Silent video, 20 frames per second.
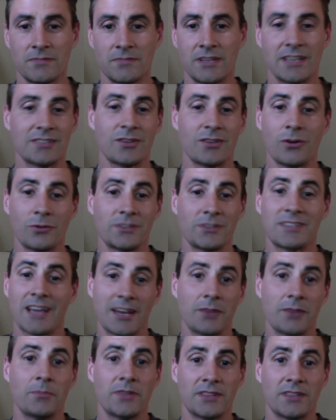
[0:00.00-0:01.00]
has always
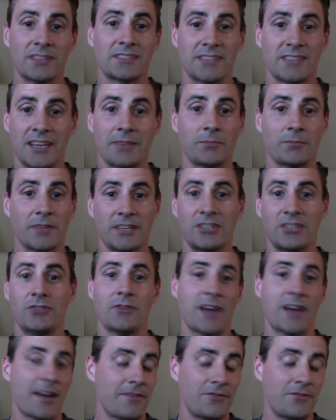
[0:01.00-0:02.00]
kind of been the same. Like you
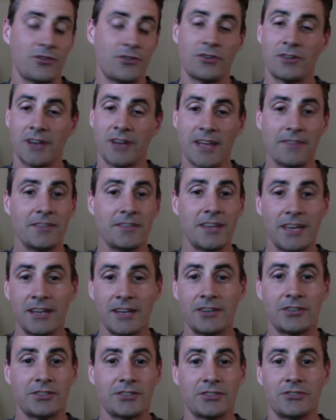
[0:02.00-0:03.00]
have your heavy
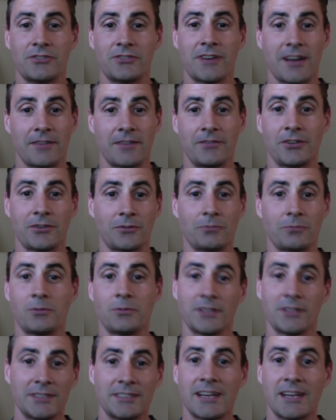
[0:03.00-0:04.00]
hitters, you have your
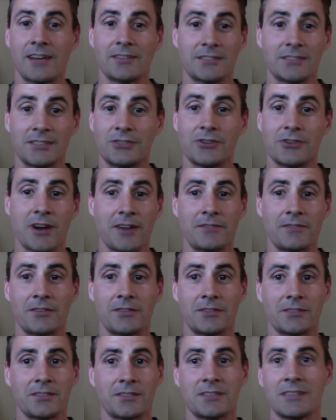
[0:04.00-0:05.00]
really talented
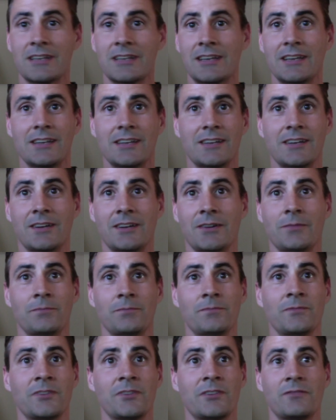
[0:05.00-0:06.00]
drivers
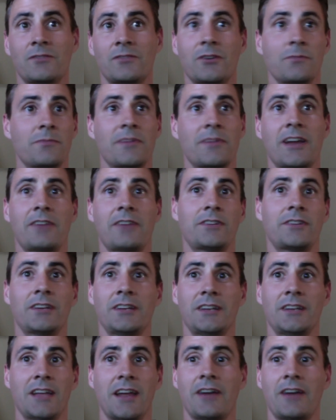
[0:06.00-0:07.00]
from
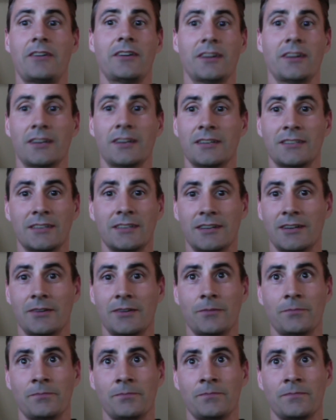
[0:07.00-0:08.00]
every era.
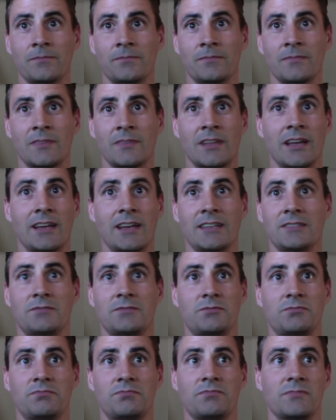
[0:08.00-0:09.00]
I
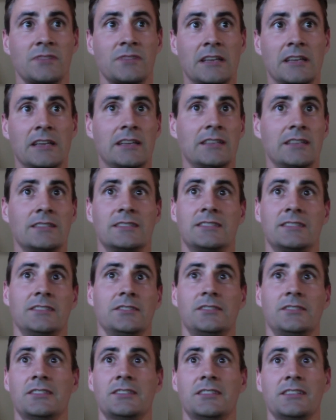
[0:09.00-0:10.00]

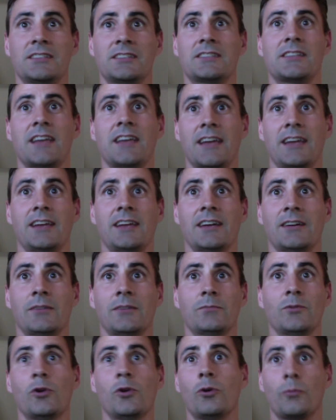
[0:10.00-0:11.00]
still to this day,
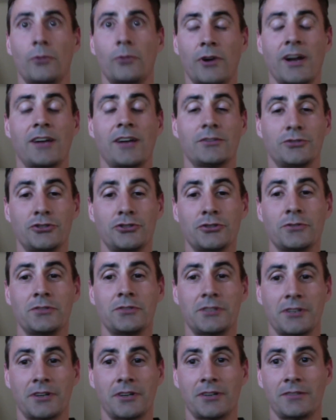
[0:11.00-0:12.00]
Lowell Morale
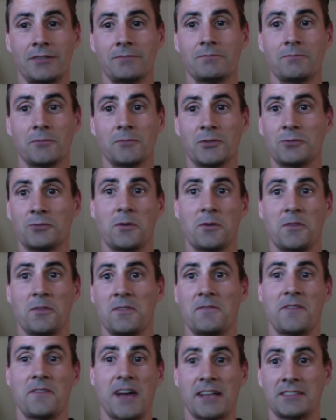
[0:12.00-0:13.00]
Jr. was one of the
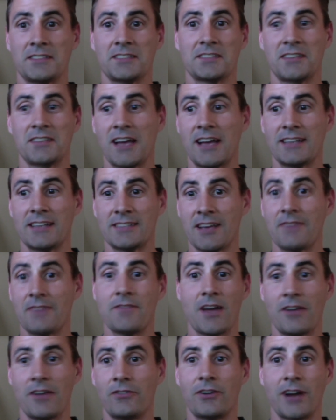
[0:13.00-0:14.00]
fastest guys I've
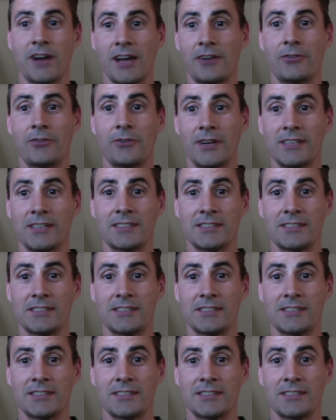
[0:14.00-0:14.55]
ever had a race